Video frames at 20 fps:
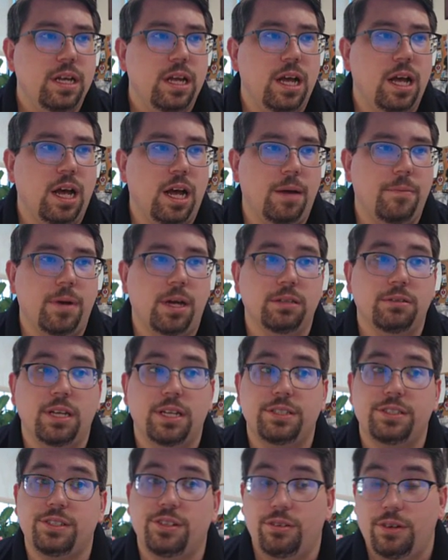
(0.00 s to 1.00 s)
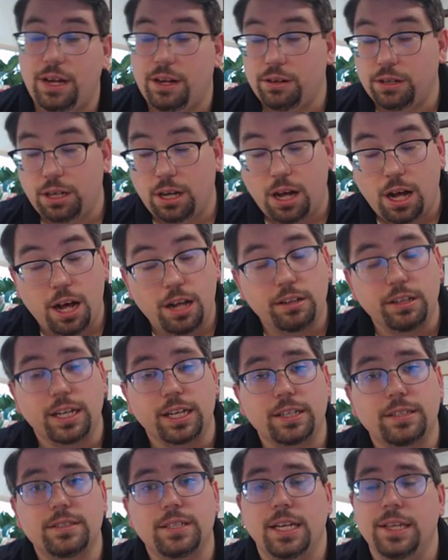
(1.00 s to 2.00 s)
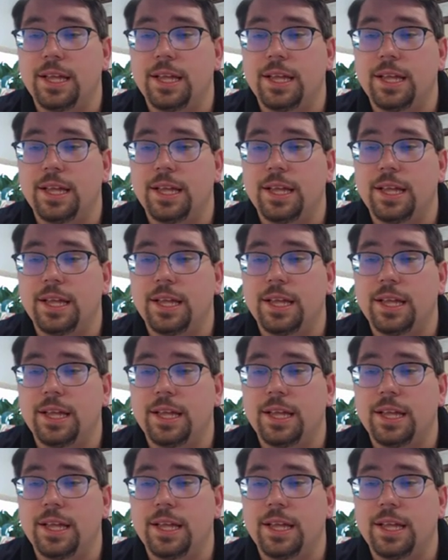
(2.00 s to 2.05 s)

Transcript: um, unless they're alcoholics.